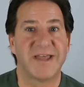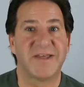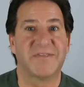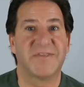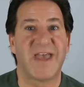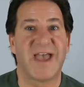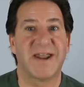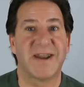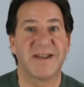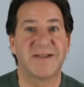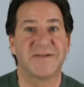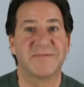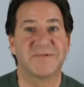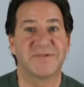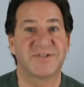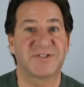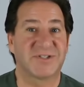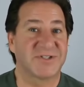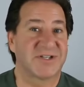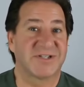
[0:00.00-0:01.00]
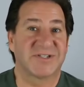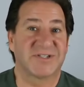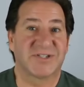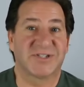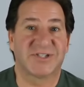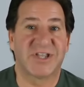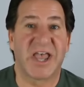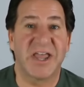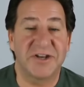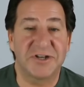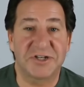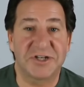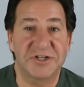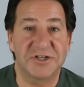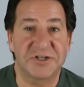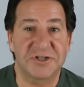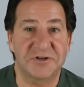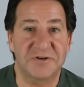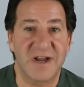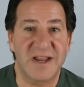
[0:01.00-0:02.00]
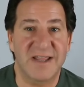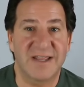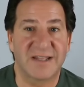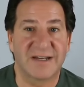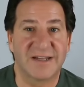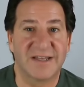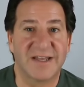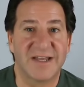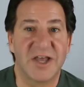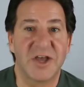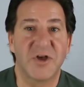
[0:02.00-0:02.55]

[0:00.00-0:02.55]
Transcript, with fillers: That ascension train